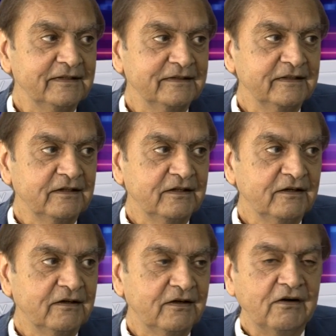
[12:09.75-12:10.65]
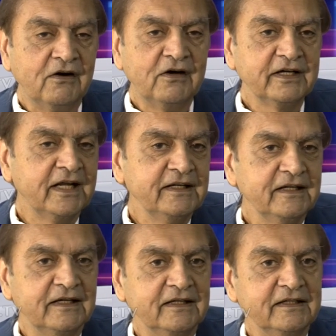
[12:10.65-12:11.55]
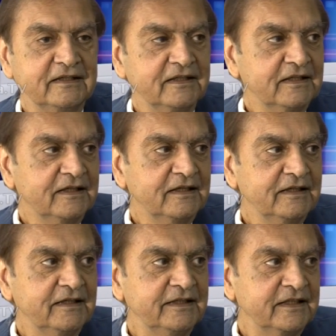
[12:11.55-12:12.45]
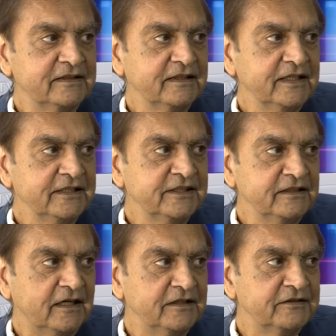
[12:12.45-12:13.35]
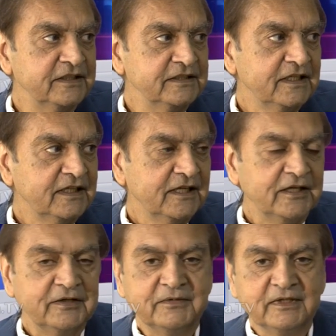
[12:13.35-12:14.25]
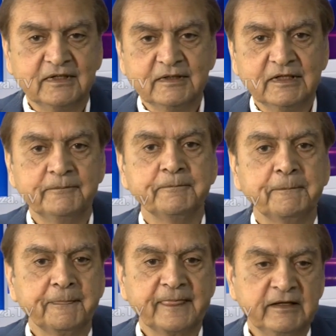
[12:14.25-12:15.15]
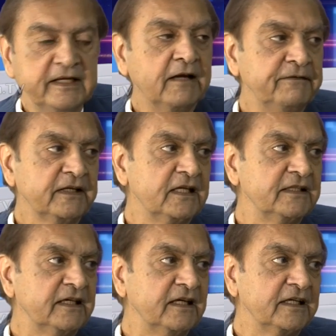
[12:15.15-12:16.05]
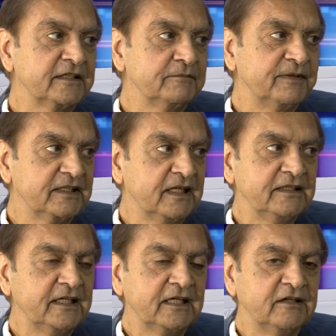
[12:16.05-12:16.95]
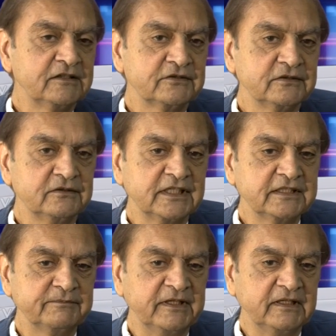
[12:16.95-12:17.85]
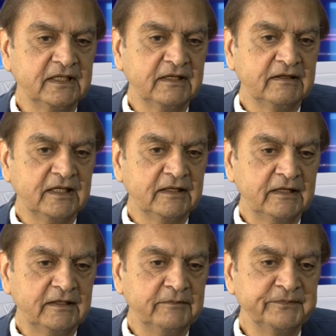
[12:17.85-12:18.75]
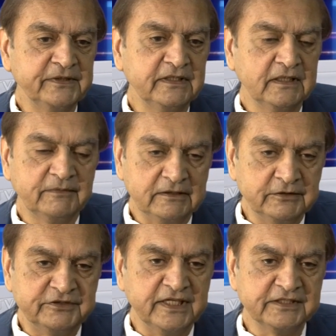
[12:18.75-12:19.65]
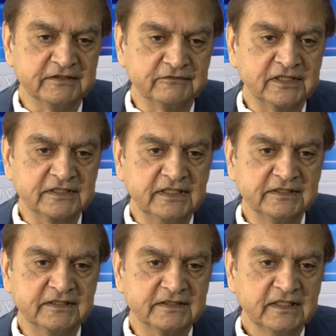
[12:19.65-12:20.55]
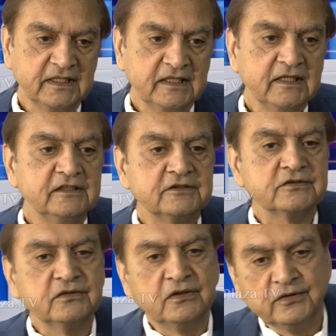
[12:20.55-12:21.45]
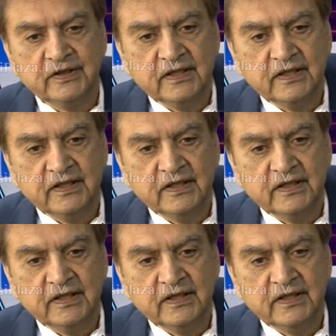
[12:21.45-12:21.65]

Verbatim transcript: that's true. That's true. Or and uh, in other Asian countries. Yeah, yeah, yeah. In Africa, they are elected, but yeah. then they are not so such uh, uh, uh empiric, uh, huge nations, vast nations. Right, right, right. So,